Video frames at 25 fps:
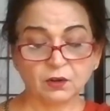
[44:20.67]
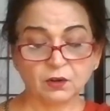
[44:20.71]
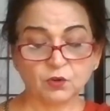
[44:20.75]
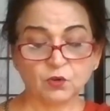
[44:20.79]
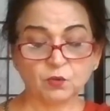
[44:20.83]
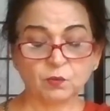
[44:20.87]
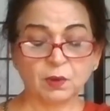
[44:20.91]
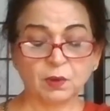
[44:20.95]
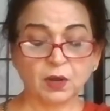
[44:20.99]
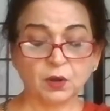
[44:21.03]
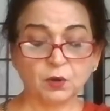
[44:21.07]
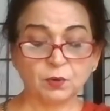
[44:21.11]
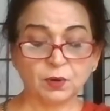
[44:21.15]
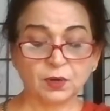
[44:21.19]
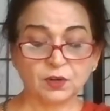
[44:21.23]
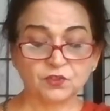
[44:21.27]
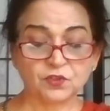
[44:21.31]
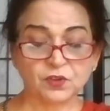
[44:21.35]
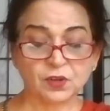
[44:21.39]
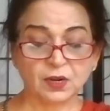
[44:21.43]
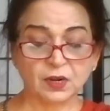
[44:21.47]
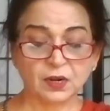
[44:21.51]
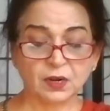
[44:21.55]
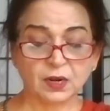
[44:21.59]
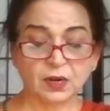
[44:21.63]
Tomorrow at
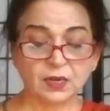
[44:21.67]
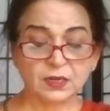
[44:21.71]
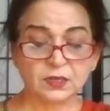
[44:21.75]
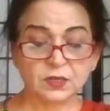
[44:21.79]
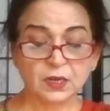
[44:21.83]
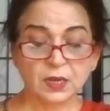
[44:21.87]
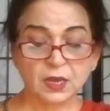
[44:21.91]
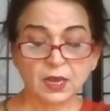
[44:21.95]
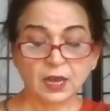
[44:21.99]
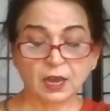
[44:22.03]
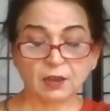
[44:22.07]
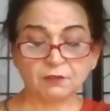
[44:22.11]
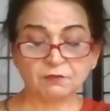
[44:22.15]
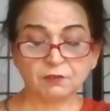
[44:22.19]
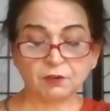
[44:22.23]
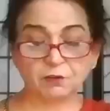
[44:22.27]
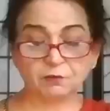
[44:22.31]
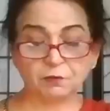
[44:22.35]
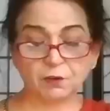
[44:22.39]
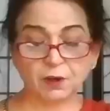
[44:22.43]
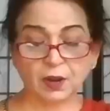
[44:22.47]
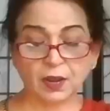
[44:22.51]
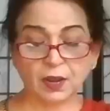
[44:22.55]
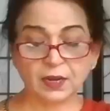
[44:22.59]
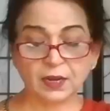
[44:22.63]
sunrise, I will
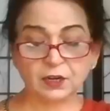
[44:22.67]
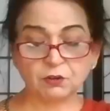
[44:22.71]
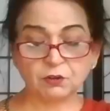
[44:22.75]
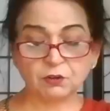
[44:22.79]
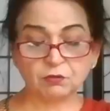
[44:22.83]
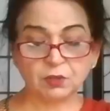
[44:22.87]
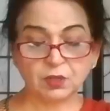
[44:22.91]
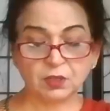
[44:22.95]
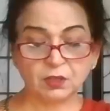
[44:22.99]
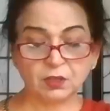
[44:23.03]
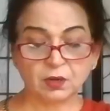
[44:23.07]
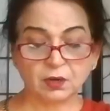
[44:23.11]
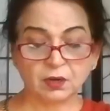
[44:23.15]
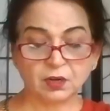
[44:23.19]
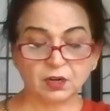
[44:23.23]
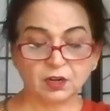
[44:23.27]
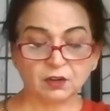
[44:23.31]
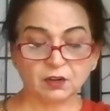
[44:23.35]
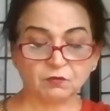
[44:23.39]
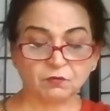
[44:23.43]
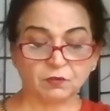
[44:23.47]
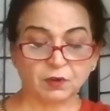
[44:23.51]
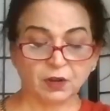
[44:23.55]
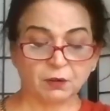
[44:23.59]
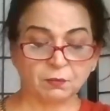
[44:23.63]
fly to the
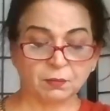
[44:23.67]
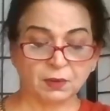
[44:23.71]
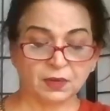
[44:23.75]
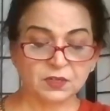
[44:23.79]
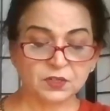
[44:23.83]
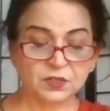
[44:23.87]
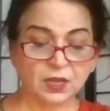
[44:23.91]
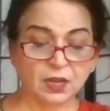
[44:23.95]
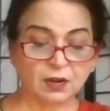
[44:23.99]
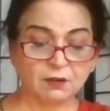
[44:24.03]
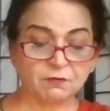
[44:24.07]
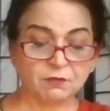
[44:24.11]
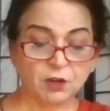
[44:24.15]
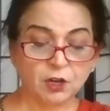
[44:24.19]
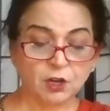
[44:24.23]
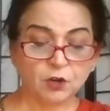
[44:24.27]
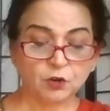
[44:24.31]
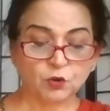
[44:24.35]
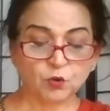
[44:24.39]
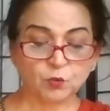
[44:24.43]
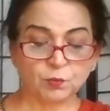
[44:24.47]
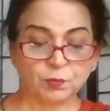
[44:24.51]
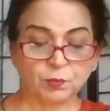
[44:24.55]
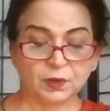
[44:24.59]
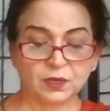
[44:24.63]
Dandakuvan myself
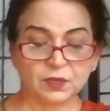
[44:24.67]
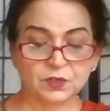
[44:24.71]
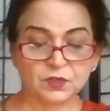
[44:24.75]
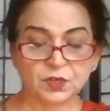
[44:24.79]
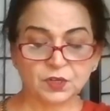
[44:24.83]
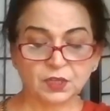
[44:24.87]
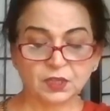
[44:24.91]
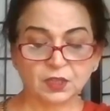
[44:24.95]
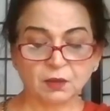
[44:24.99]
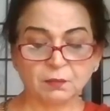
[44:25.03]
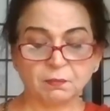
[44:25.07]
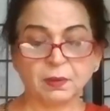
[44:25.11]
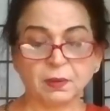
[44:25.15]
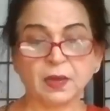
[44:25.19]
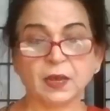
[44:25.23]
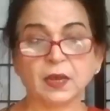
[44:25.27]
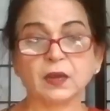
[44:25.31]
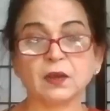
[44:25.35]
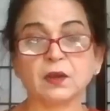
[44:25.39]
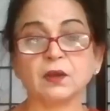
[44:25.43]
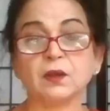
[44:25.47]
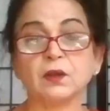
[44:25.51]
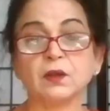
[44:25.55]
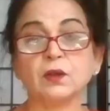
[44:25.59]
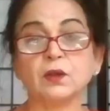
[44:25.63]
to bring Sita back
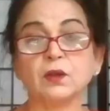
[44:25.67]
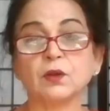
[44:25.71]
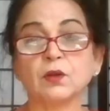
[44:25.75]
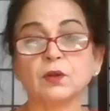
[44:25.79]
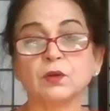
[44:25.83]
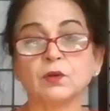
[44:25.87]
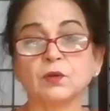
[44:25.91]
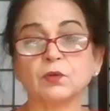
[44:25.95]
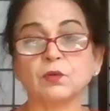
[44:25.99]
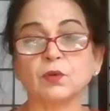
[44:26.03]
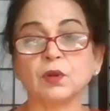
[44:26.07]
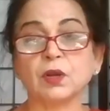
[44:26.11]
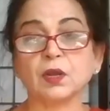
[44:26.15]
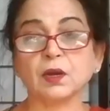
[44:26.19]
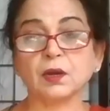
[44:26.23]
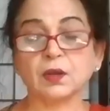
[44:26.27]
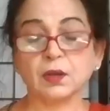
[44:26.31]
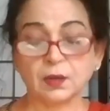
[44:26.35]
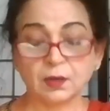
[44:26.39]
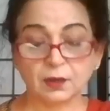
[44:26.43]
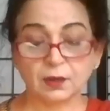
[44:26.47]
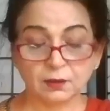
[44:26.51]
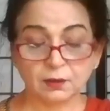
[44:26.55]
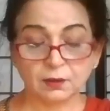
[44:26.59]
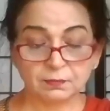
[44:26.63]
to
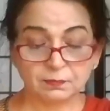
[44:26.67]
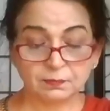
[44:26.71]
Lanka.